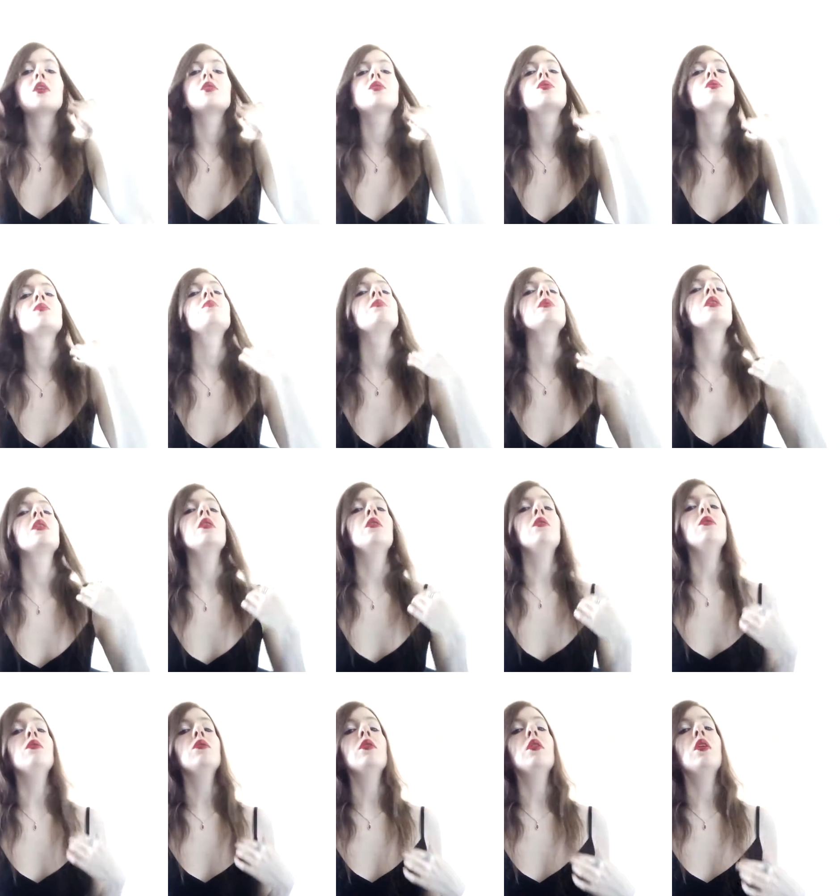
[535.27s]
it's me
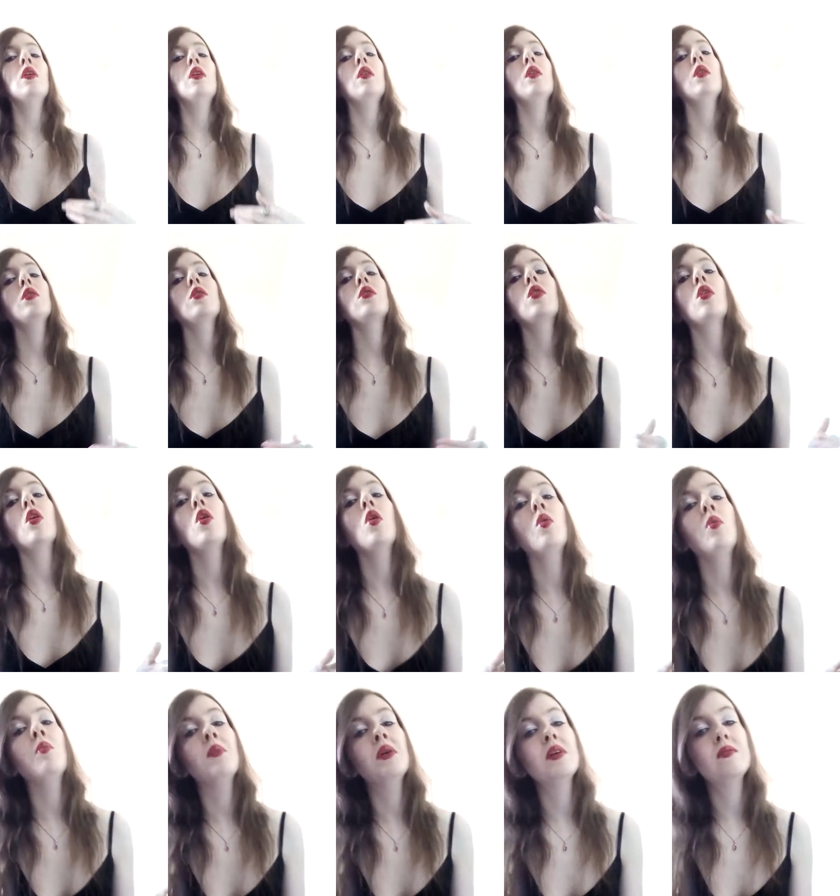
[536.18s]
and
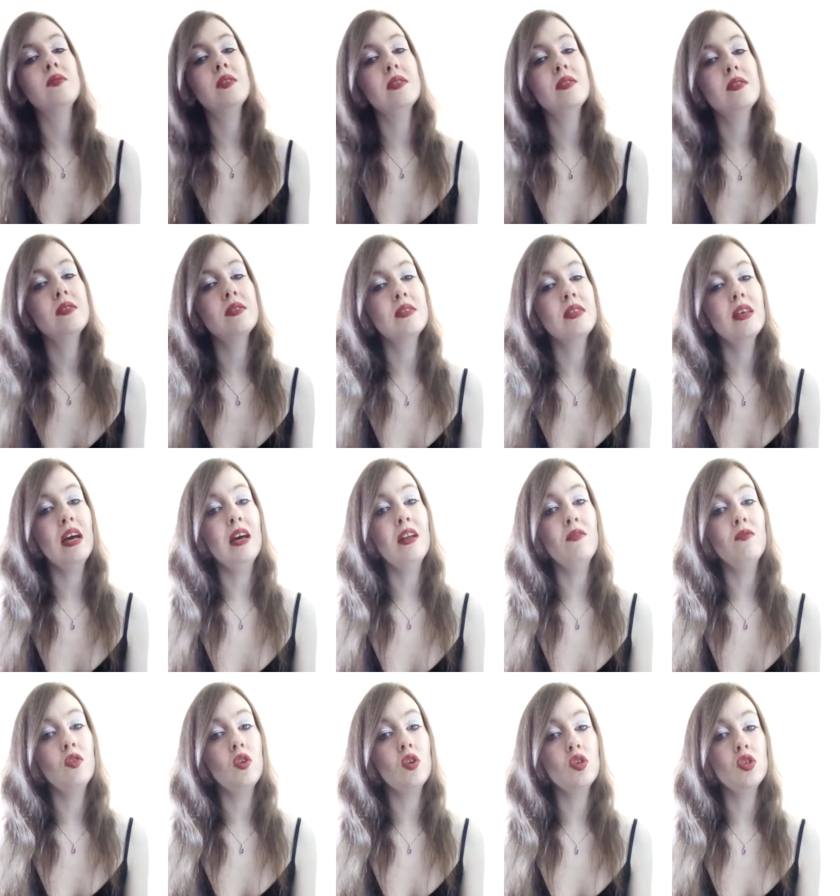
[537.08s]
co
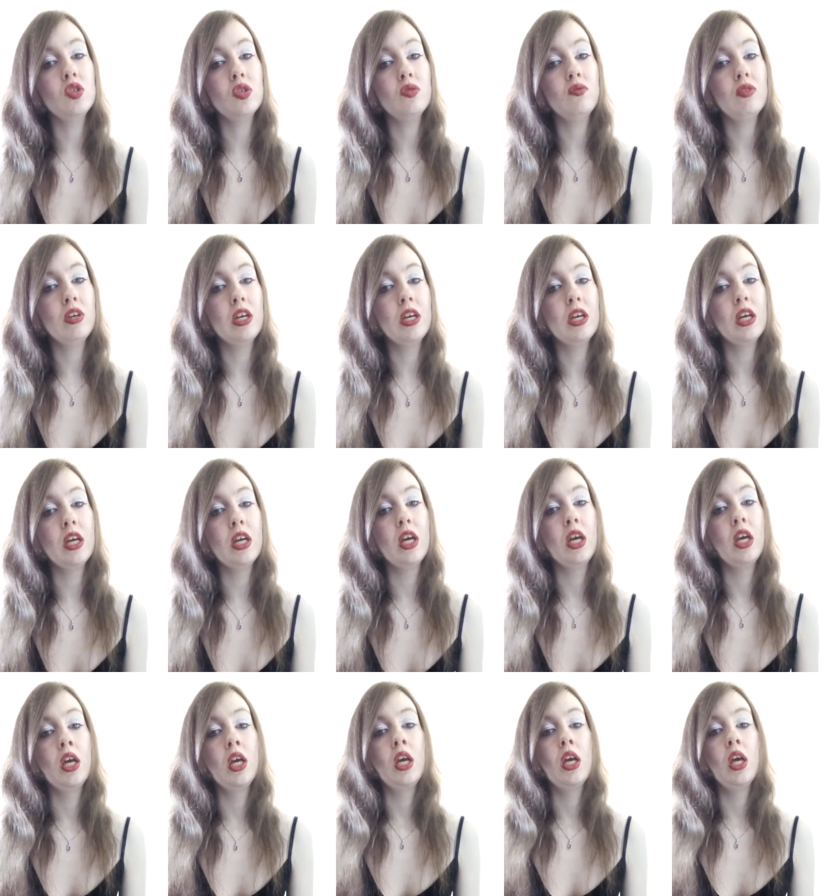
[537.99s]
anniversary
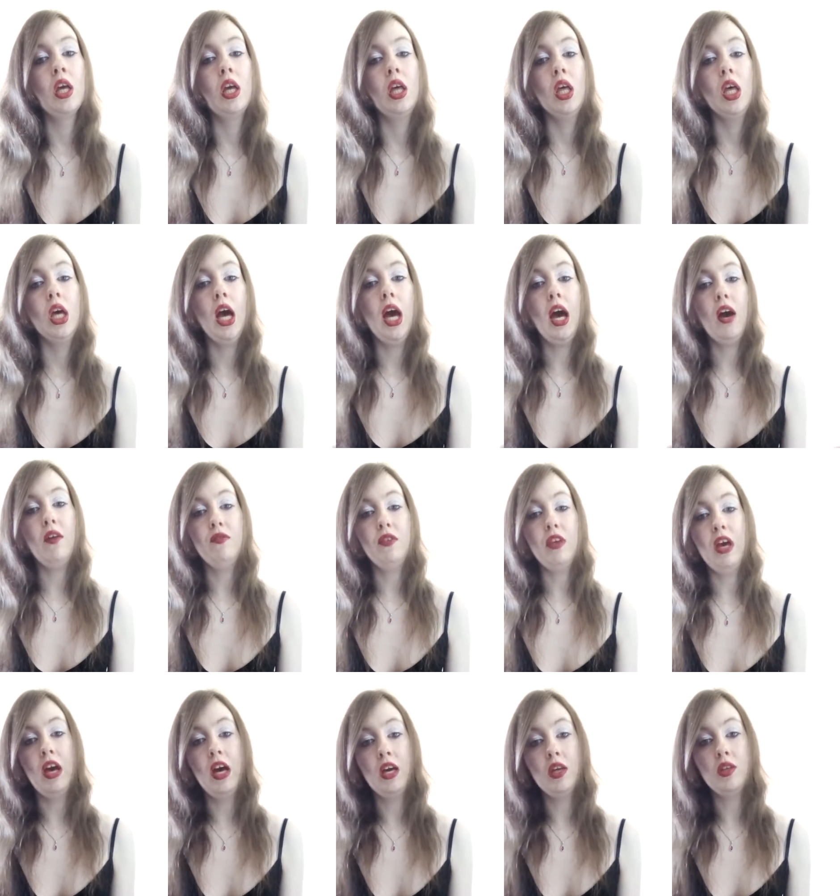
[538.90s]

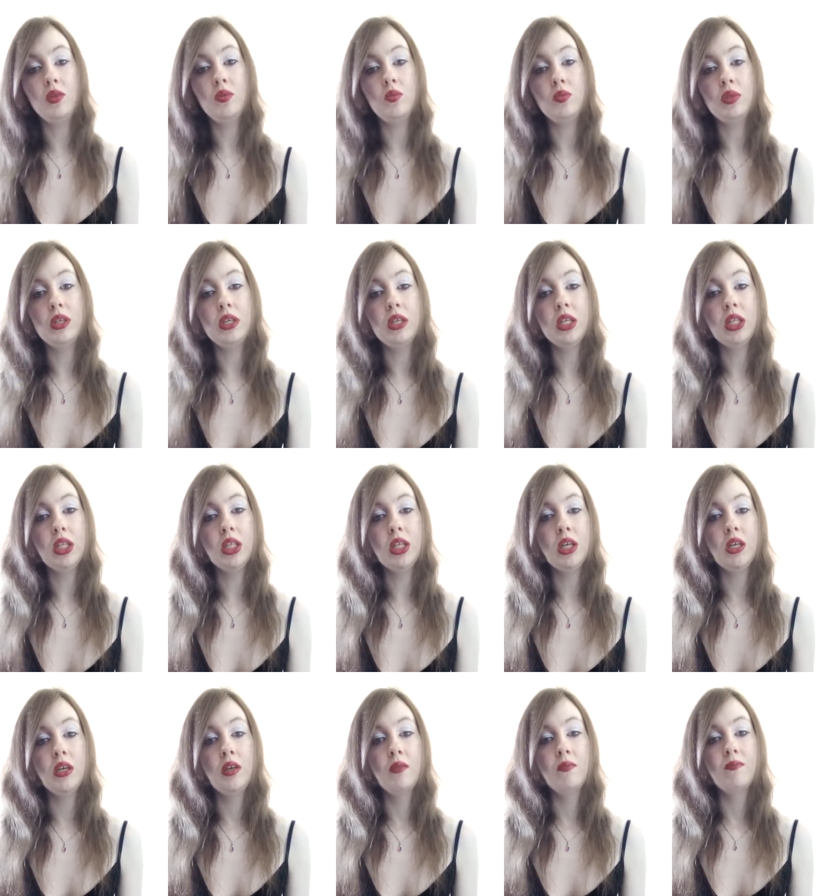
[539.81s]
after Halloween.
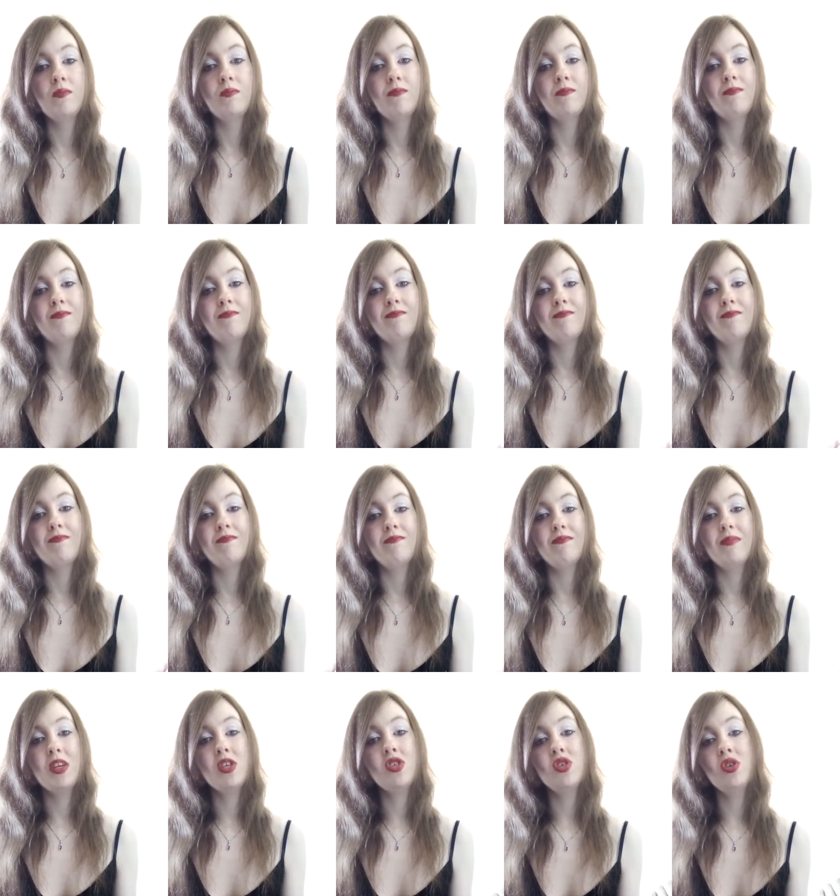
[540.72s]

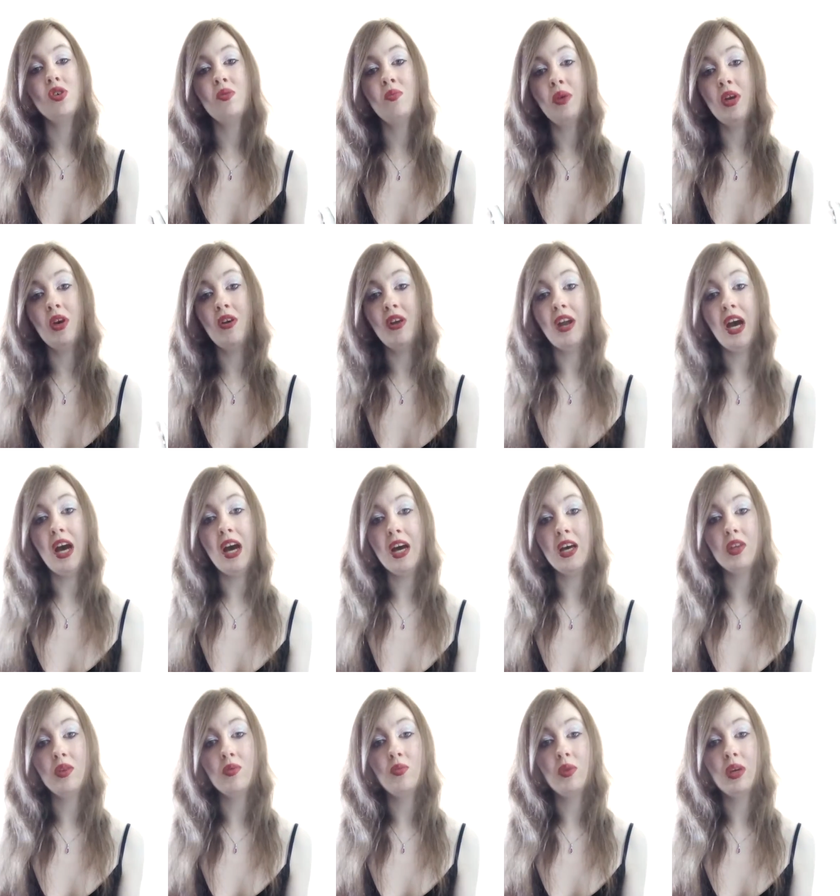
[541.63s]
It shouldn't be on
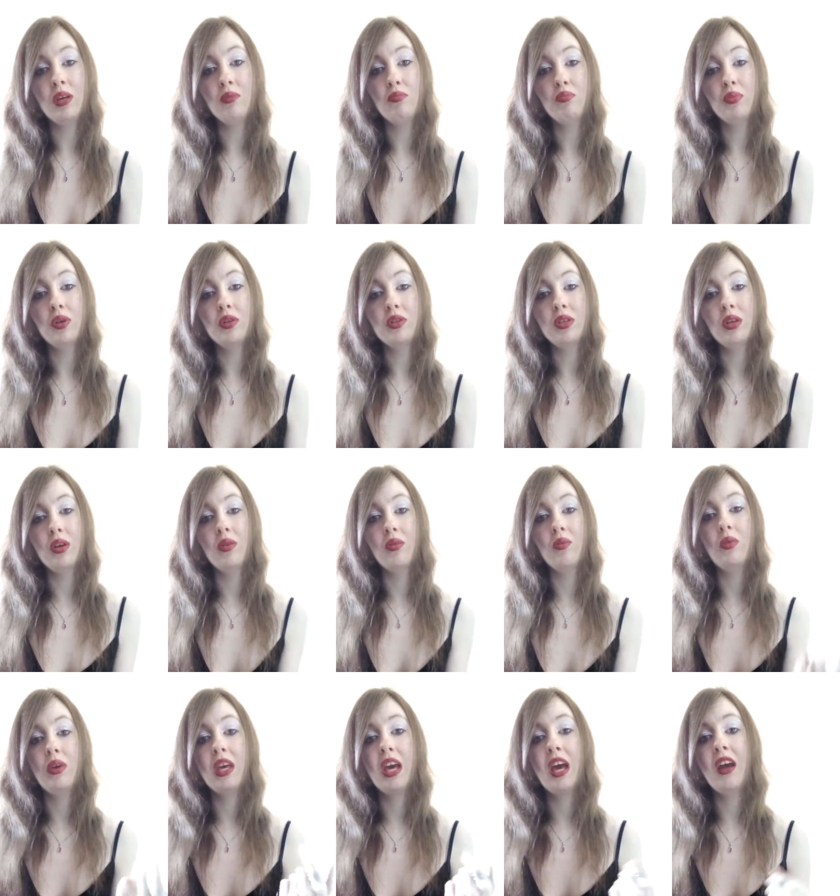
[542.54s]
Halloween, but
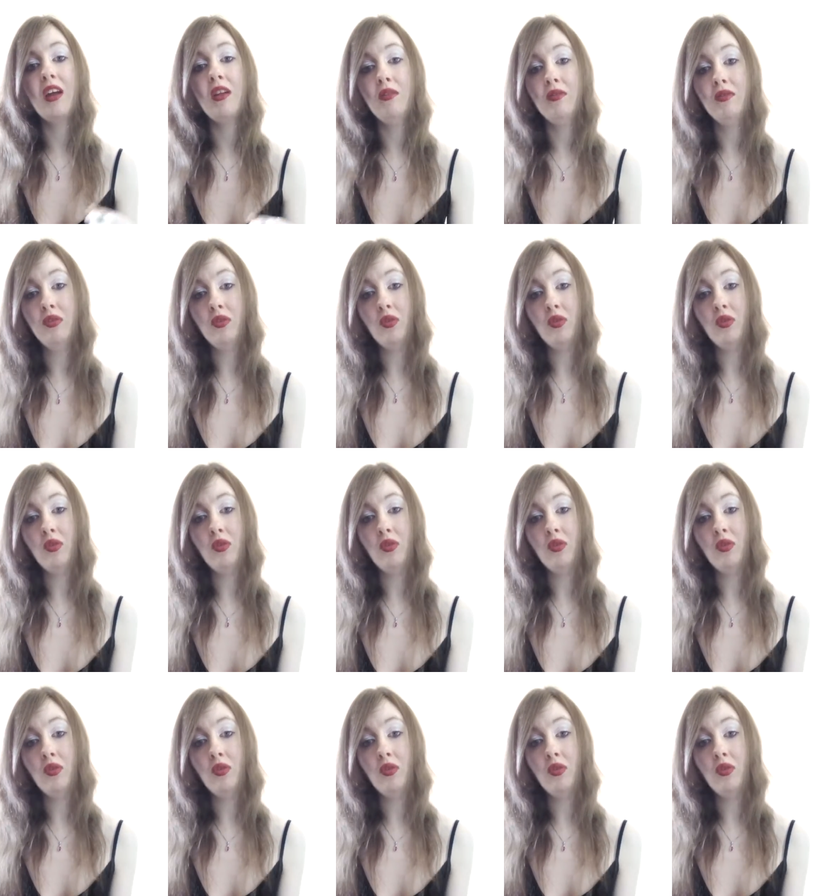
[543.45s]
we can't